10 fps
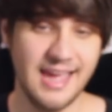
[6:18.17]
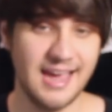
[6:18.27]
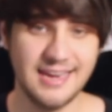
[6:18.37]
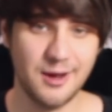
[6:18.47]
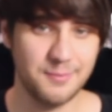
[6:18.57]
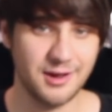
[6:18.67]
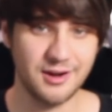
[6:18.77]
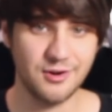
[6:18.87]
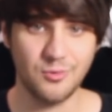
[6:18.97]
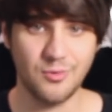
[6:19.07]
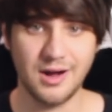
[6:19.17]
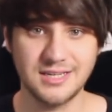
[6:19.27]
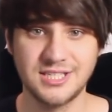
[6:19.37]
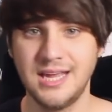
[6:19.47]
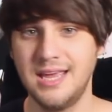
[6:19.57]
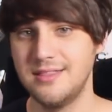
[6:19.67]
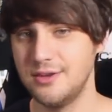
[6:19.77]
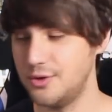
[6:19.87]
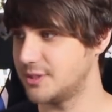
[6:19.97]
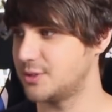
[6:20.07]
and now I'm gonna go watch the
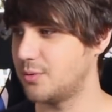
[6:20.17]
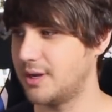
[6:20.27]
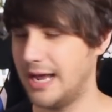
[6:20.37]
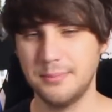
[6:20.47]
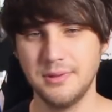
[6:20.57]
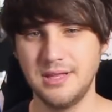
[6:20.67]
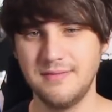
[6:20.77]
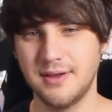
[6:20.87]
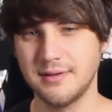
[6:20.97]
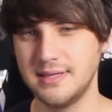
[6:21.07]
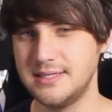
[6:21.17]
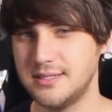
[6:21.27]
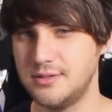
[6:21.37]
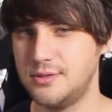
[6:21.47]
newest one, I believe that released in